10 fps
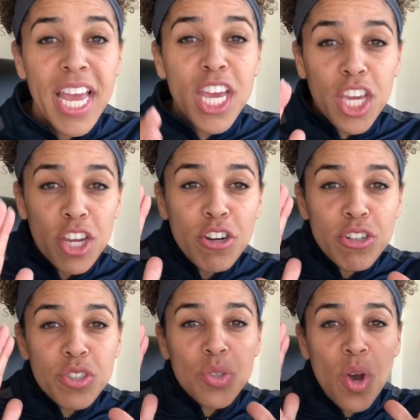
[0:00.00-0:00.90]

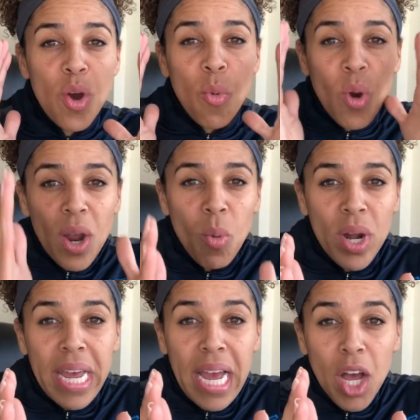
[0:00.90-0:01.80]
Here's where I
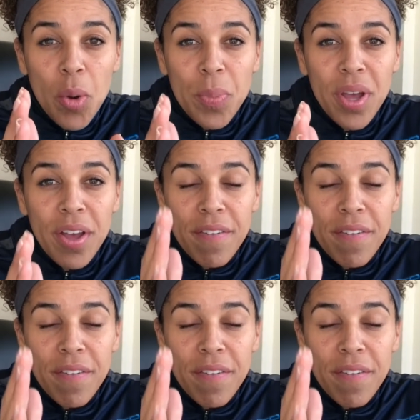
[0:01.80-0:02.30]
wanna help.